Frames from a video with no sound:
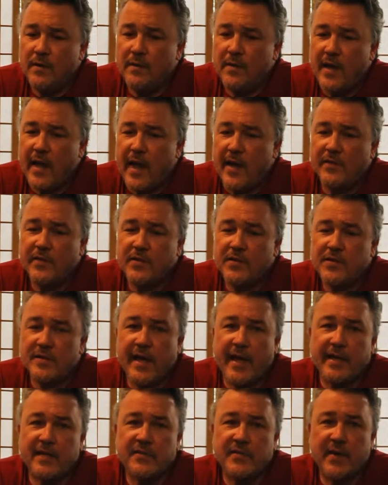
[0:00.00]
have to
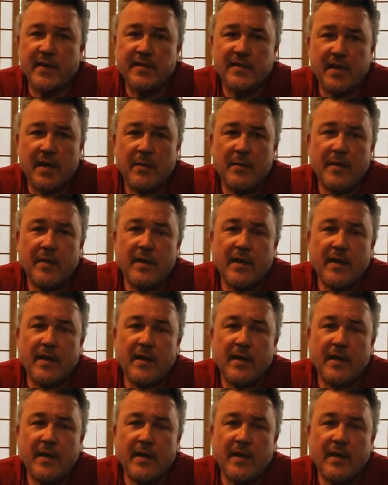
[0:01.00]
satisfy some and